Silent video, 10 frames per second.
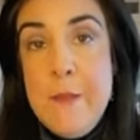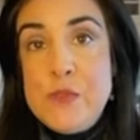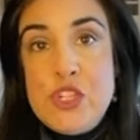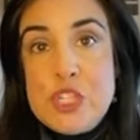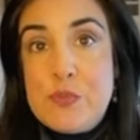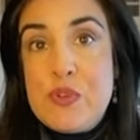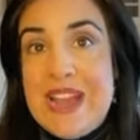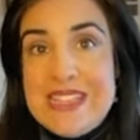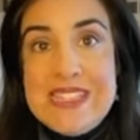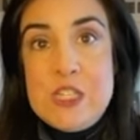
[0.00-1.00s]
to just
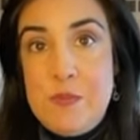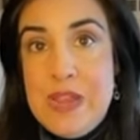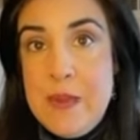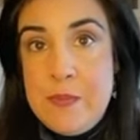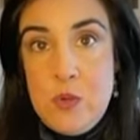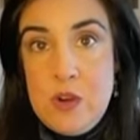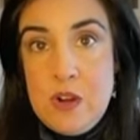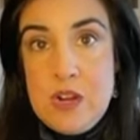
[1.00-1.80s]
process paperwork.